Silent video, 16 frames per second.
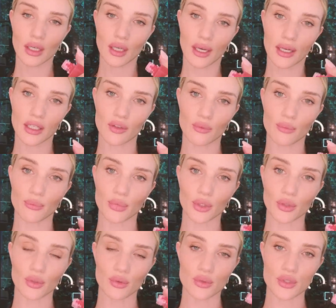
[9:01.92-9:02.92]
kind of
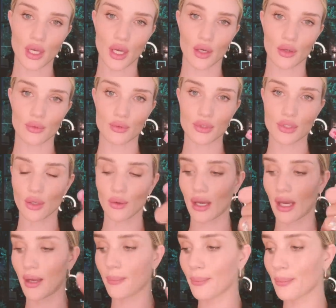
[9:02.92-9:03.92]
blue tone to
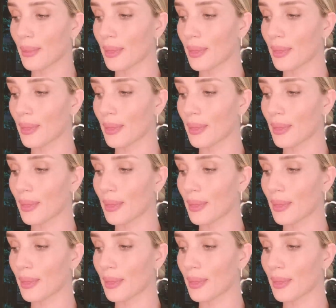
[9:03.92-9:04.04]
it.